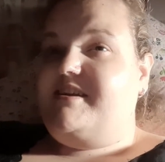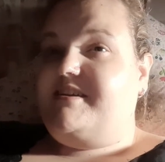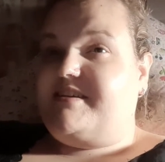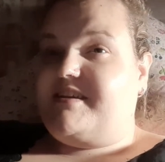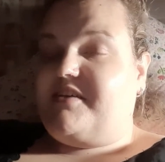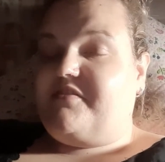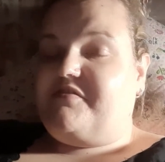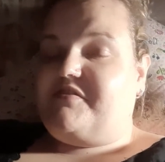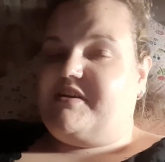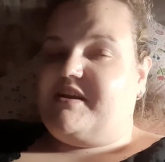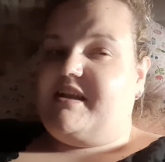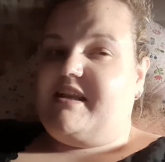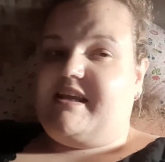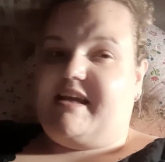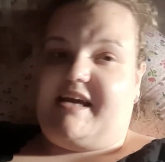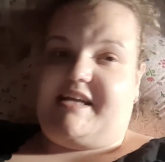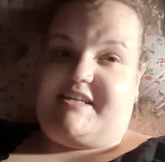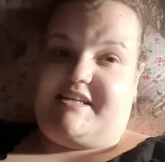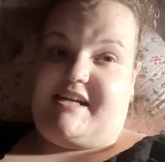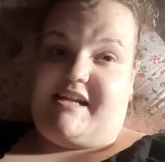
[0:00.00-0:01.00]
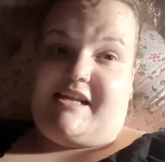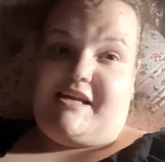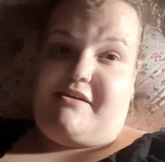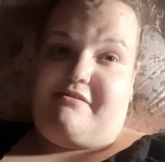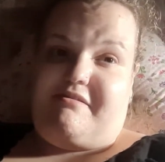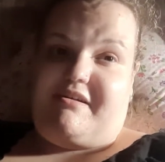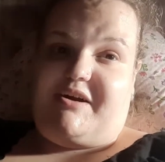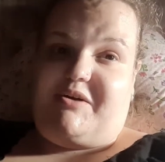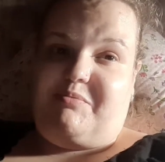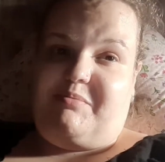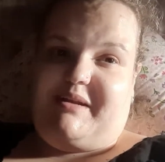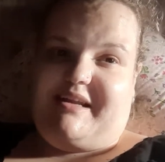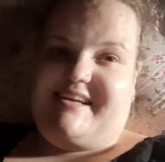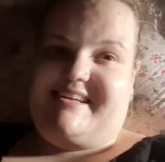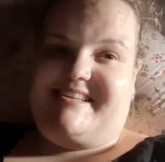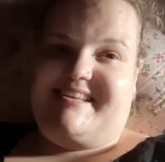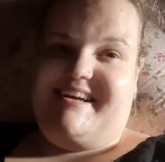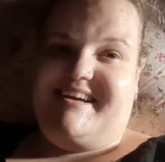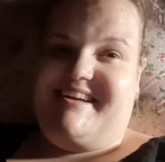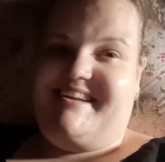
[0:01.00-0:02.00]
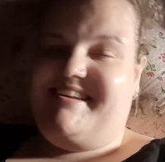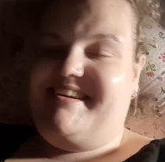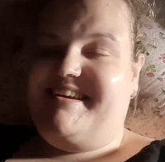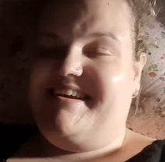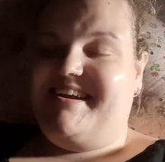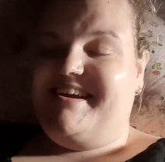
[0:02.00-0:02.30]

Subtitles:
definitely had a clear out, bless her.